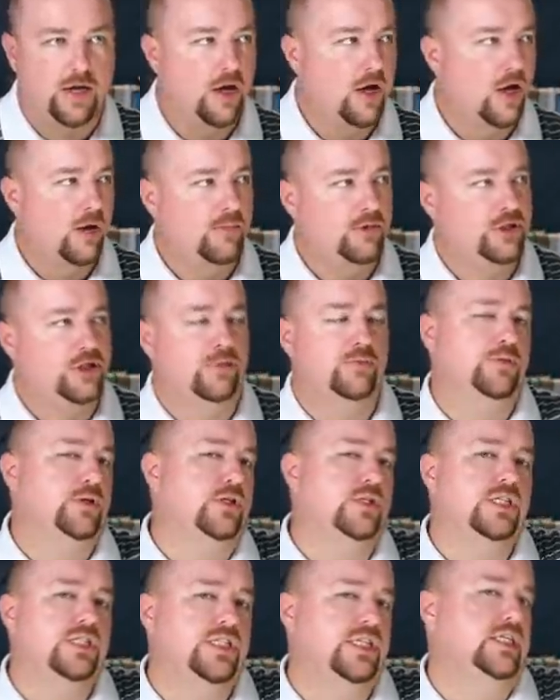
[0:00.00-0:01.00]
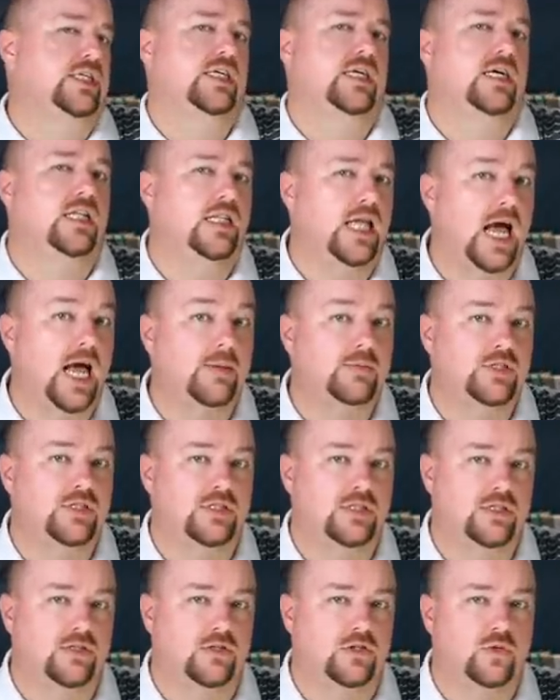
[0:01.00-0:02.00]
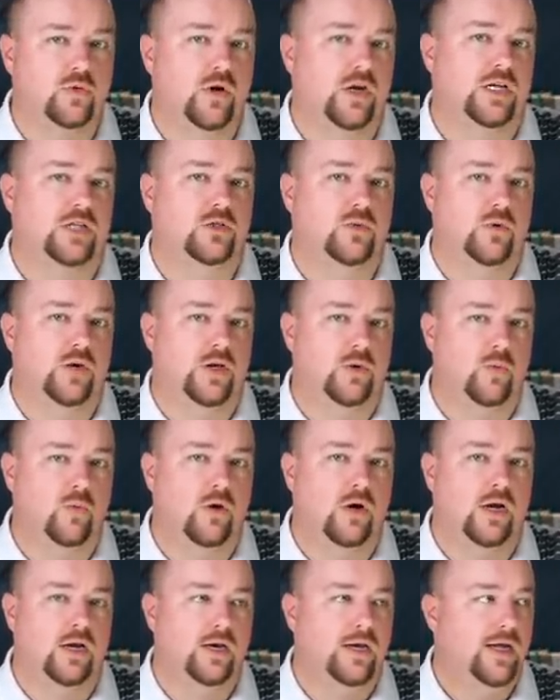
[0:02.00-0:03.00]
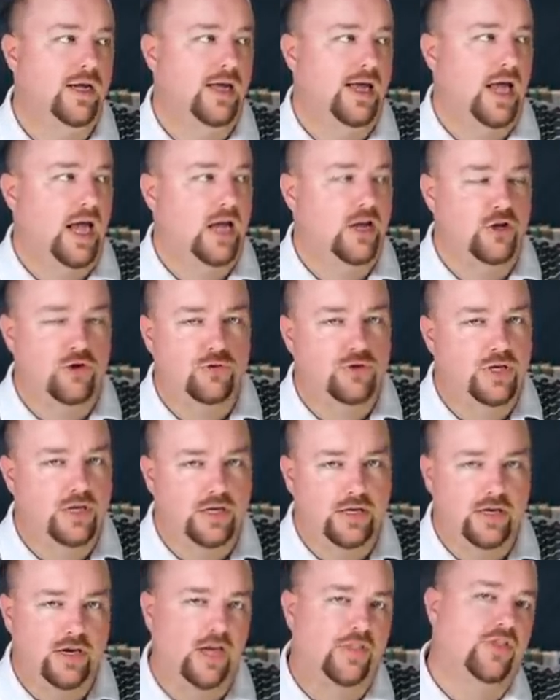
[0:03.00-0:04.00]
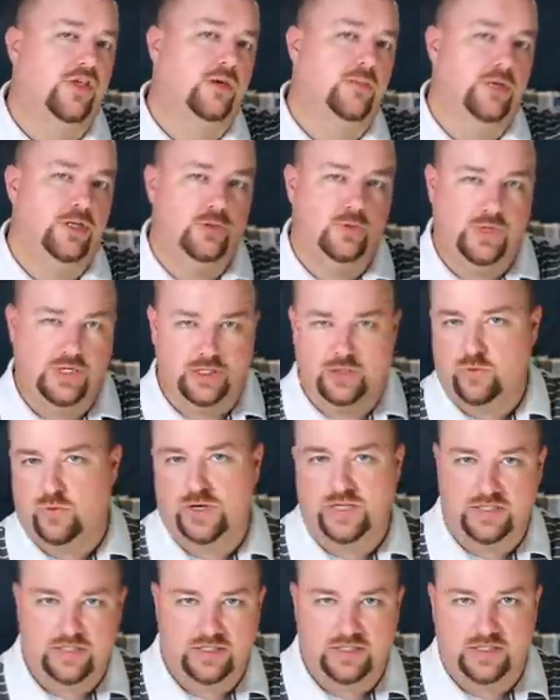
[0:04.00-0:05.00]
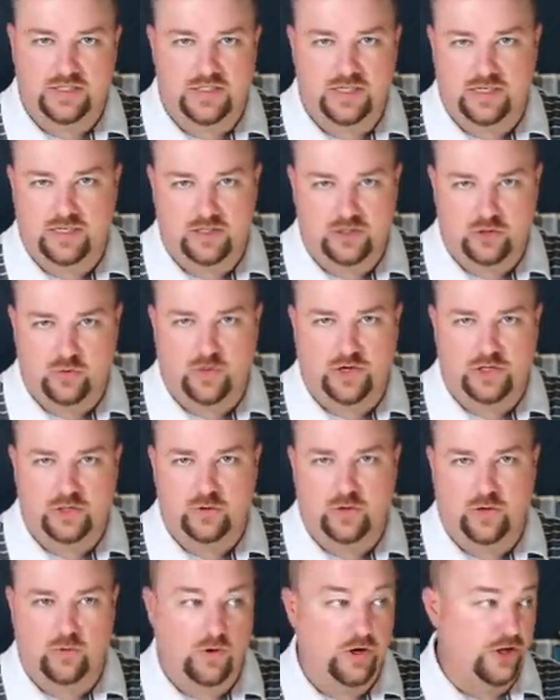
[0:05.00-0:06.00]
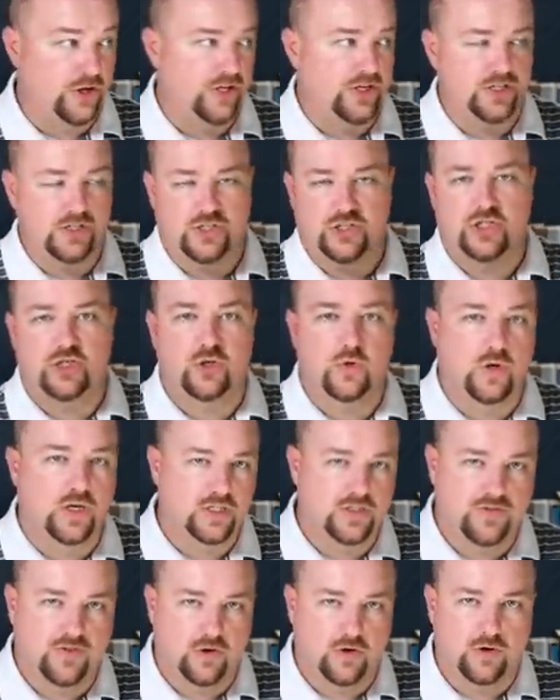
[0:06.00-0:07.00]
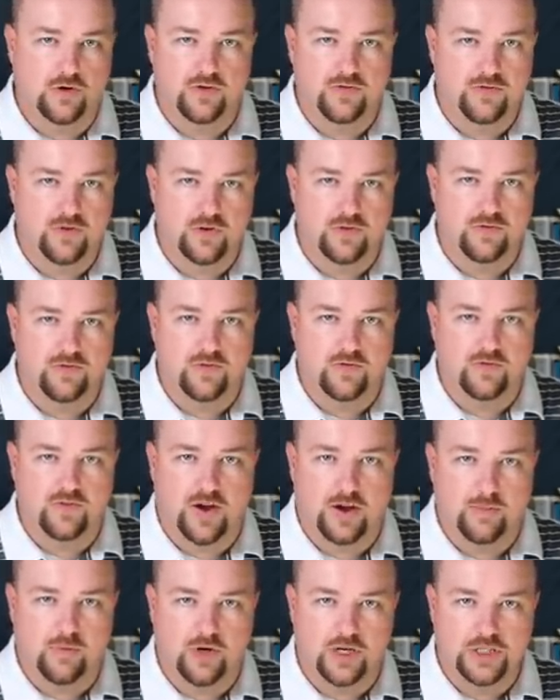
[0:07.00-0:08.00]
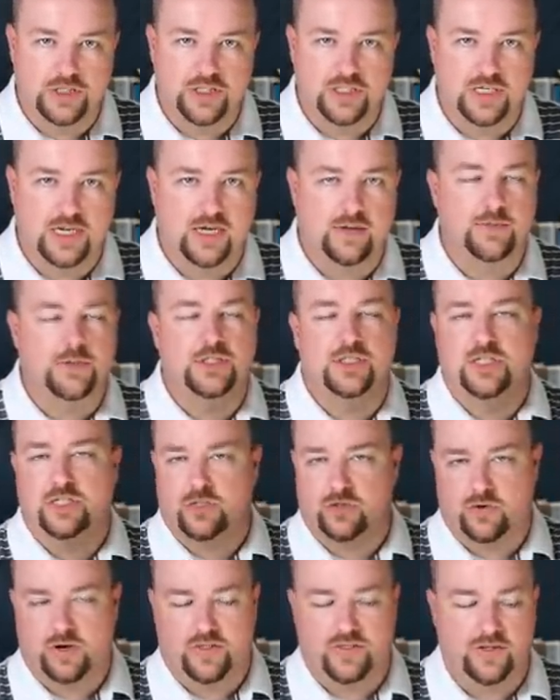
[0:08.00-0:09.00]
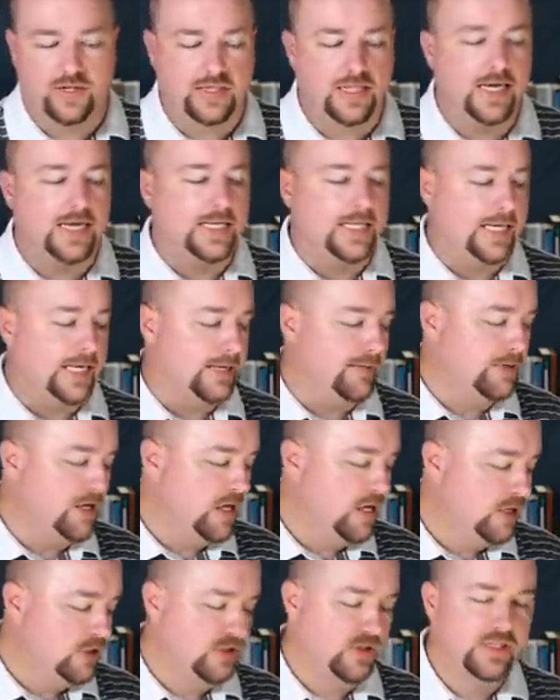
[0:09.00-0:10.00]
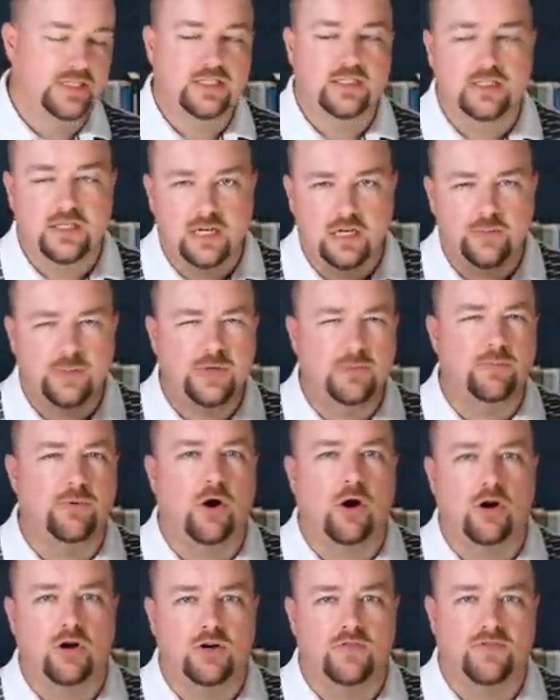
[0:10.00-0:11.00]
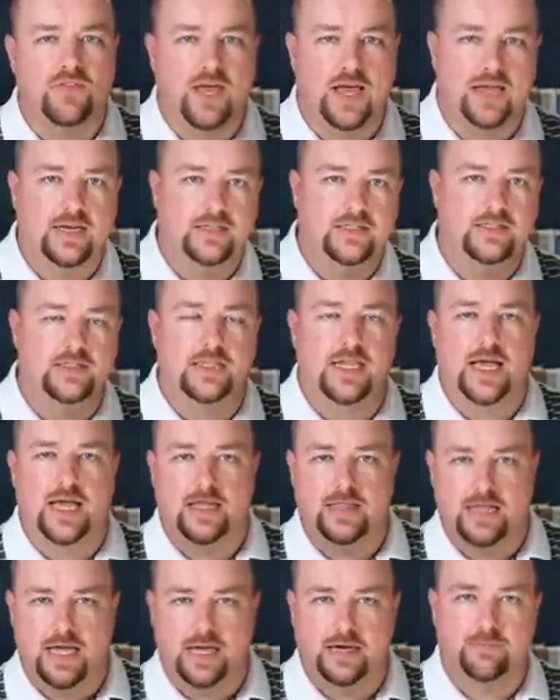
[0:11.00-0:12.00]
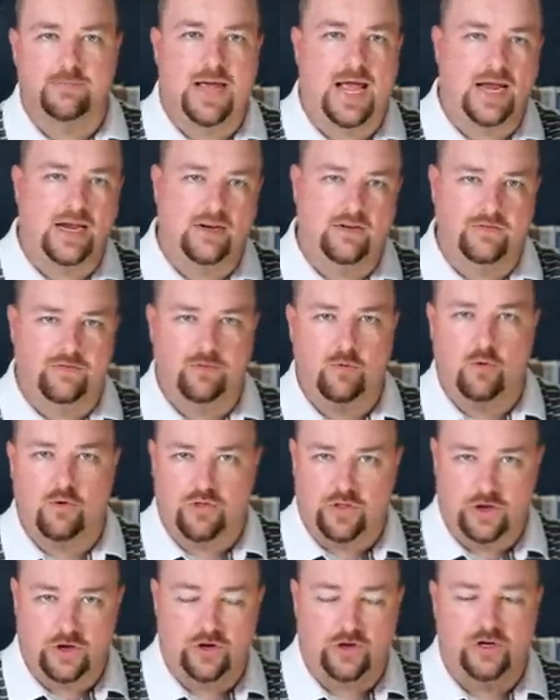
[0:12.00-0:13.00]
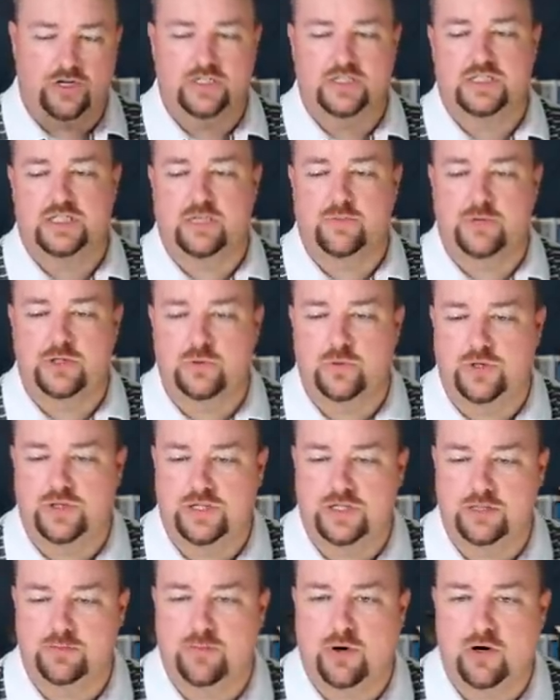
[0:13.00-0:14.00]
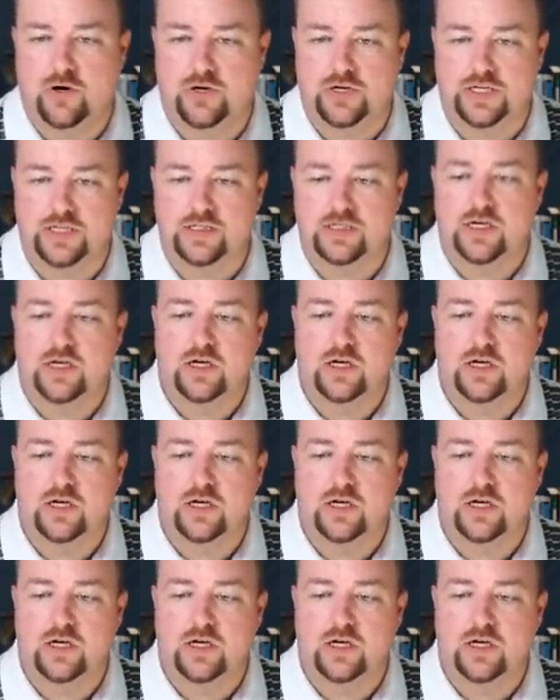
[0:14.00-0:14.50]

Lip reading: but your building didn't collapse until 2021, and you did nothing between 2016 and 2021. You didn't sue us for vibration damages or anything like that. So this is going to be part of that back and forth that you're going to see between these parties